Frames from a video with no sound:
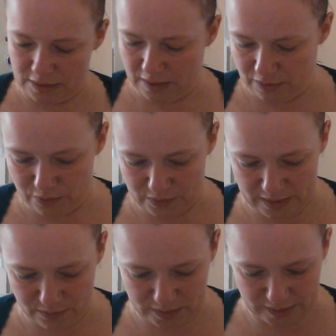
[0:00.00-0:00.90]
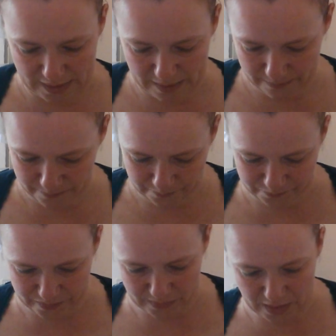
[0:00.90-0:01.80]
So that was that.
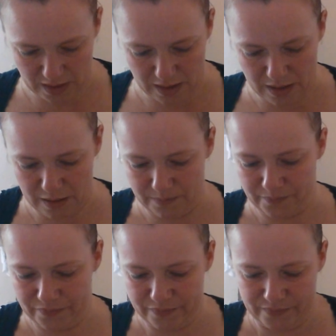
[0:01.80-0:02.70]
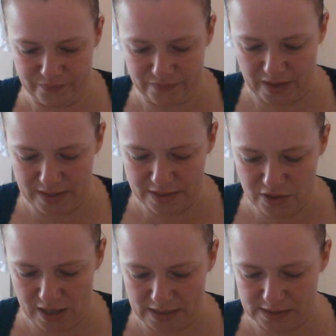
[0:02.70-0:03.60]
And
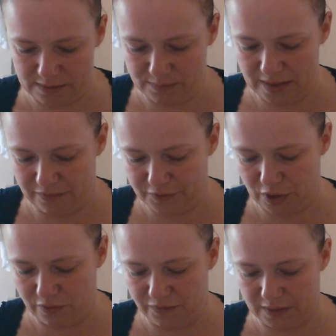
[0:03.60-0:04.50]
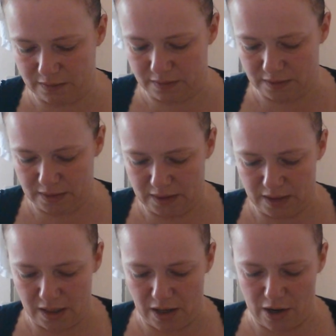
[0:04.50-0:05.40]
then I had some leftover
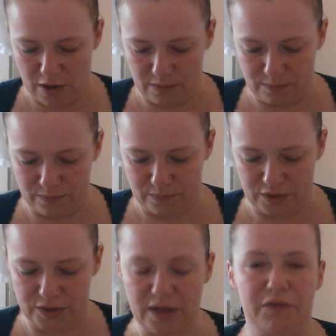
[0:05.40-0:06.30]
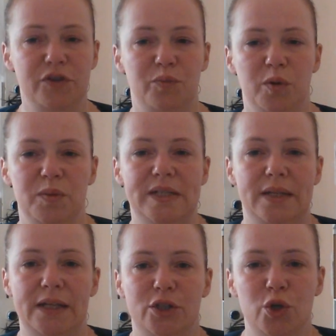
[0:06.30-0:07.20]
stuff. You've probably
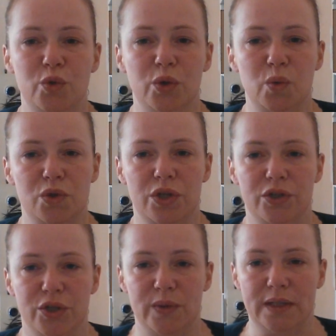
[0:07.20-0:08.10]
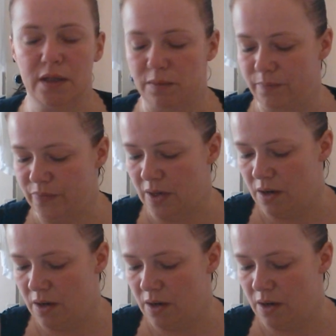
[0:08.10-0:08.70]
seen Noodles doing them.